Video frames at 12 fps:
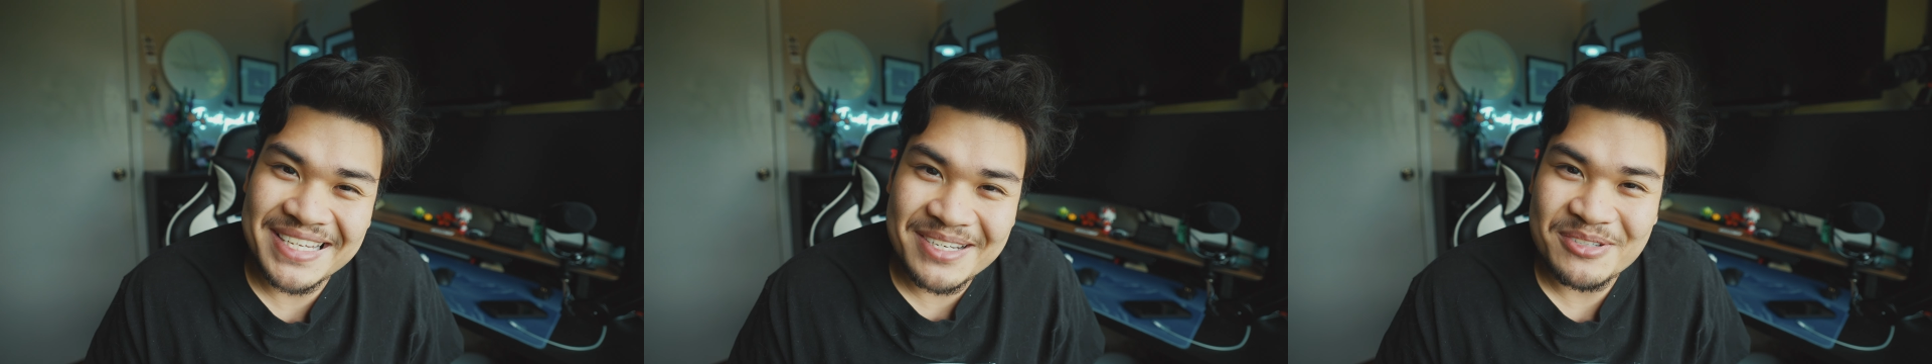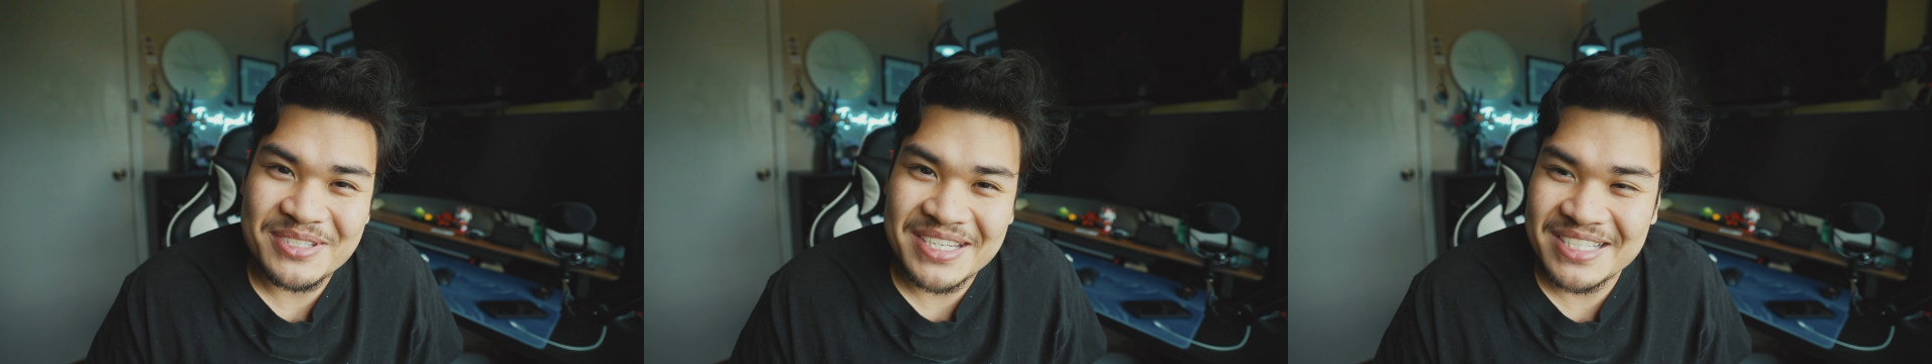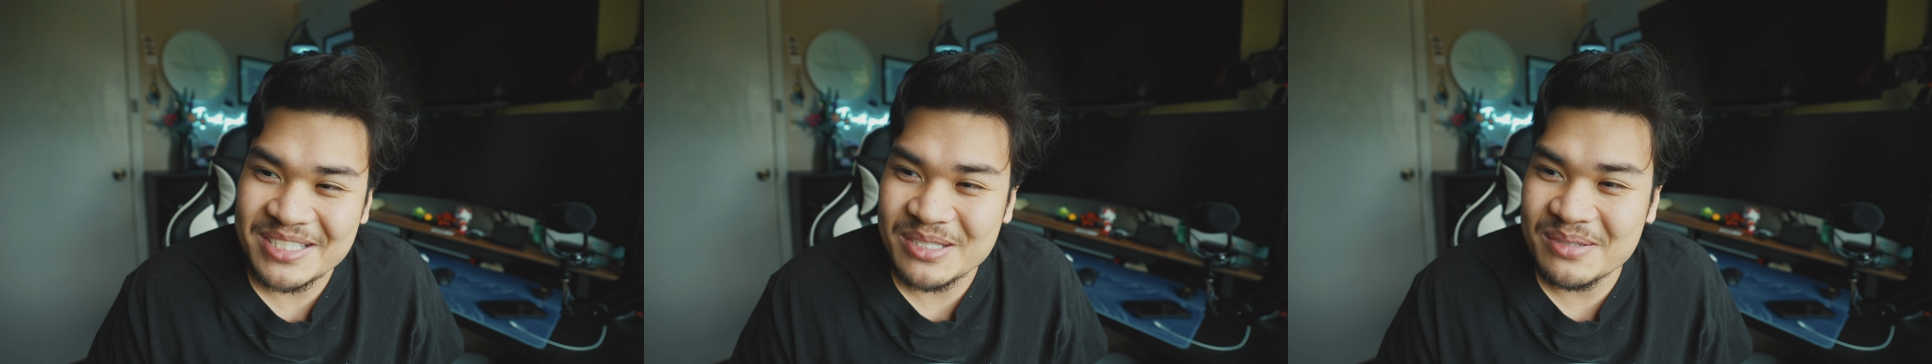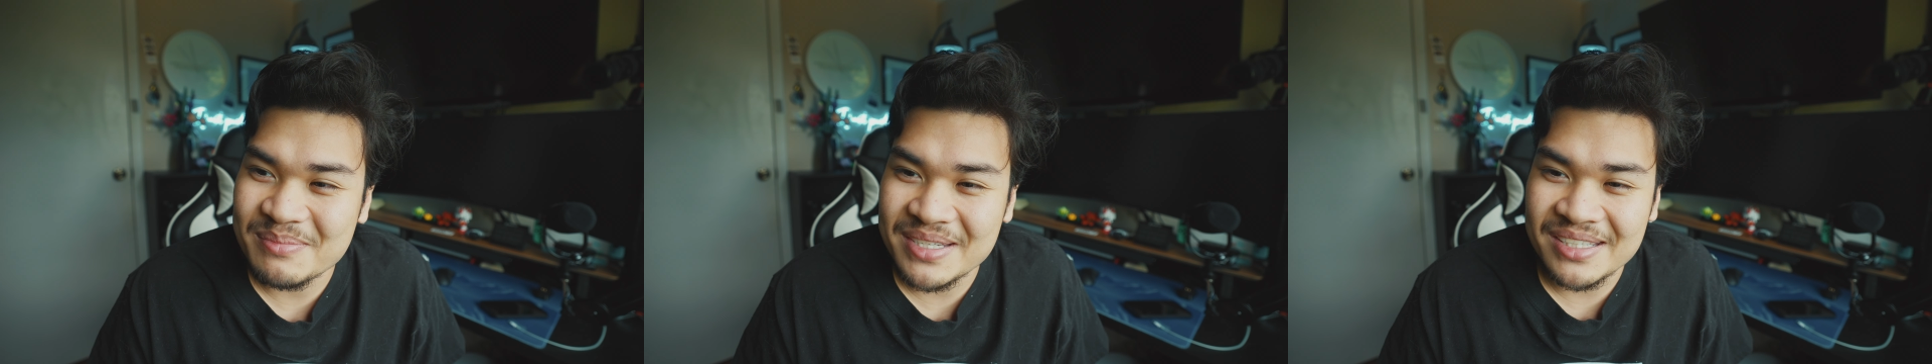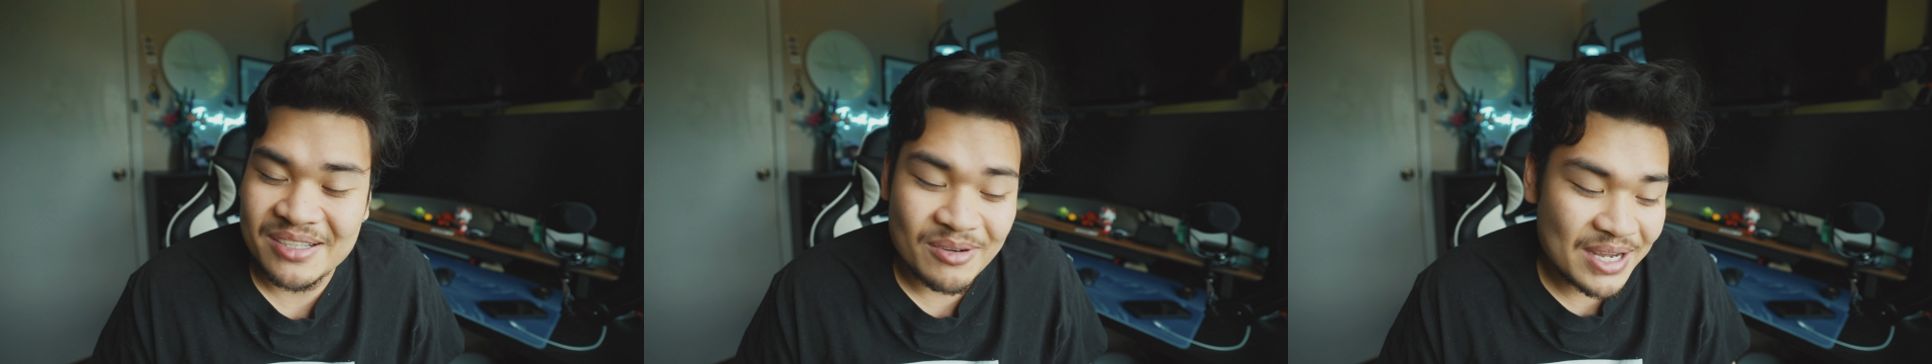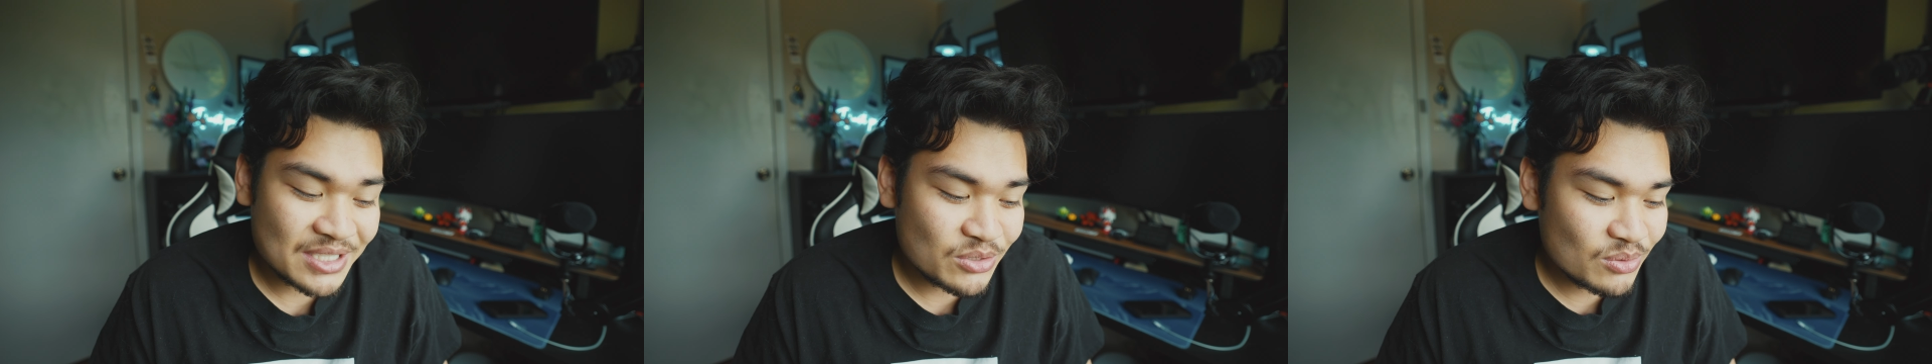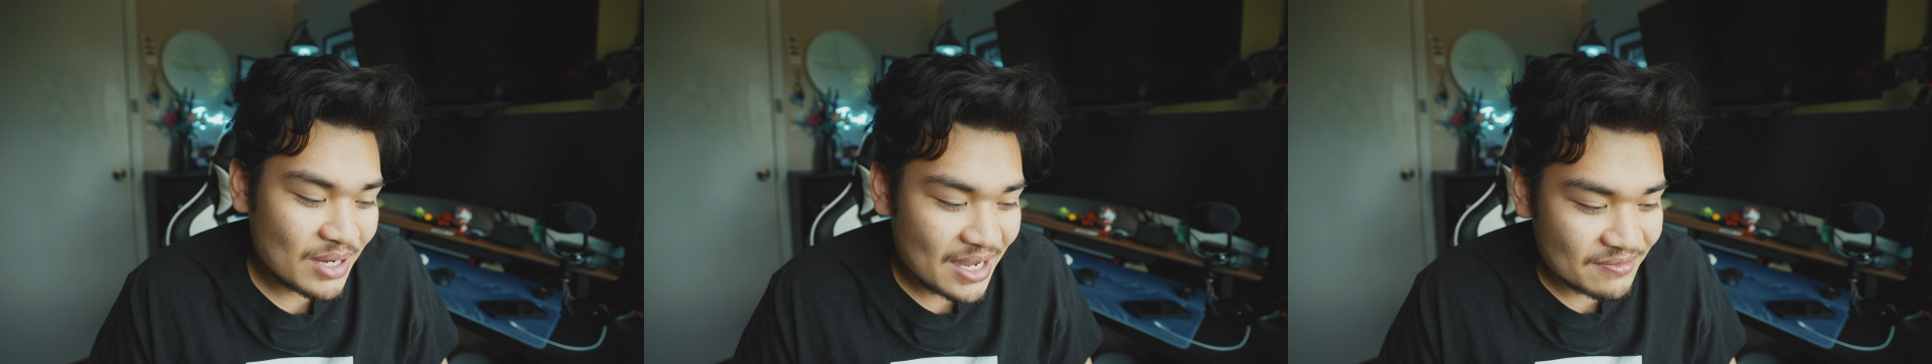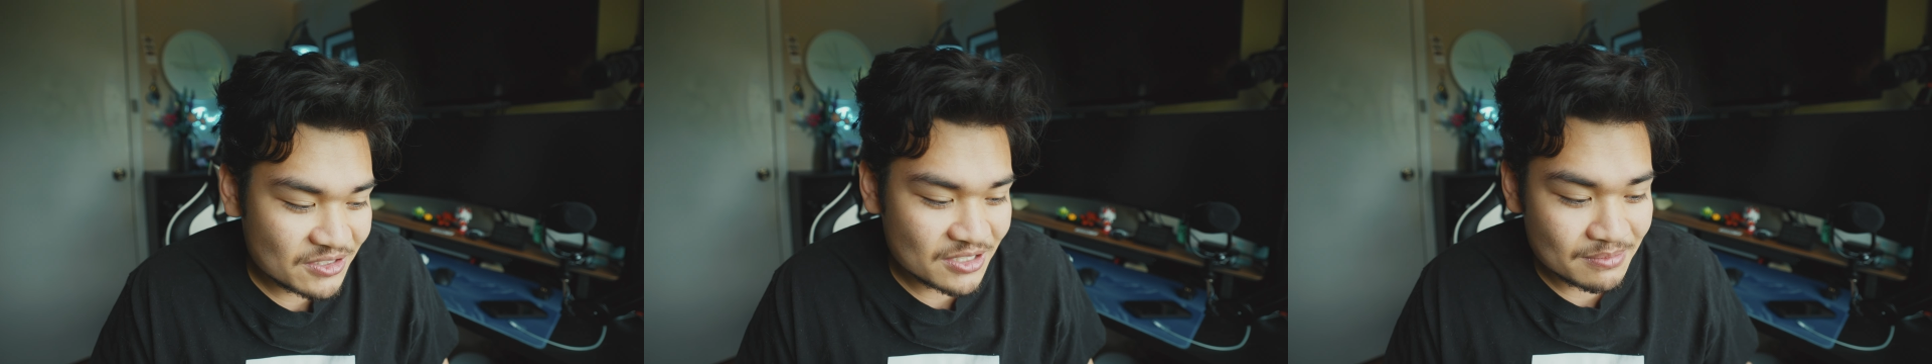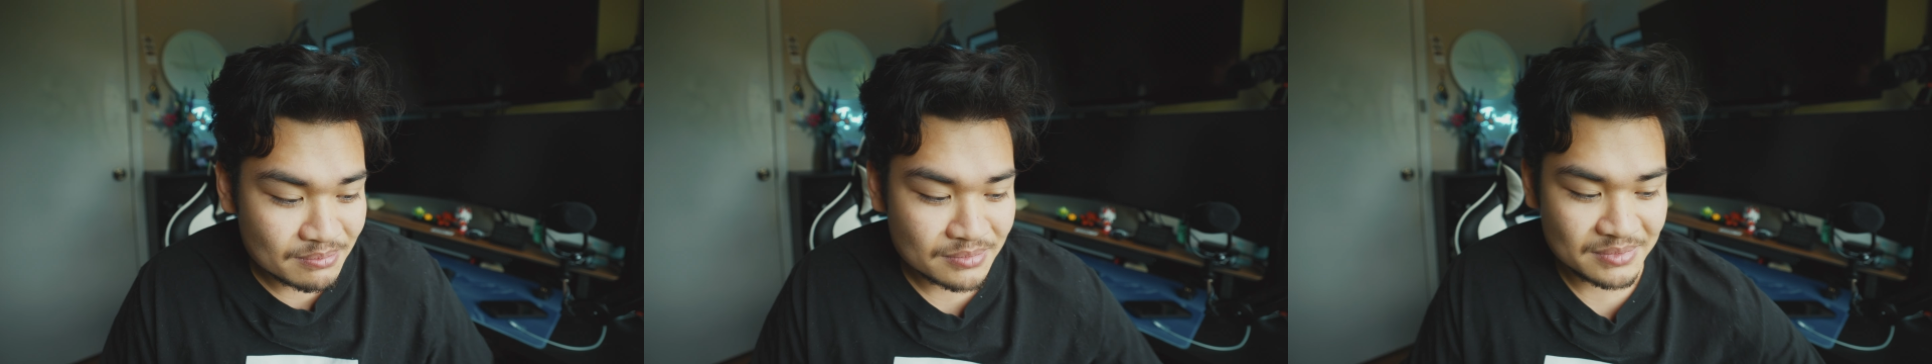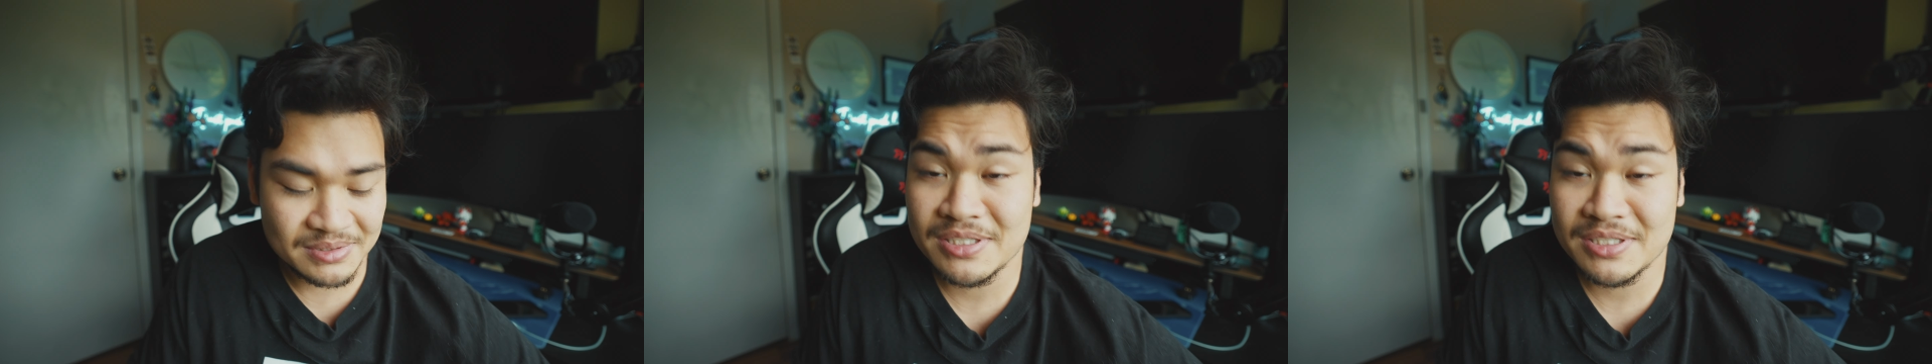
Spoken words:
interesting as it could be. You know, I do have some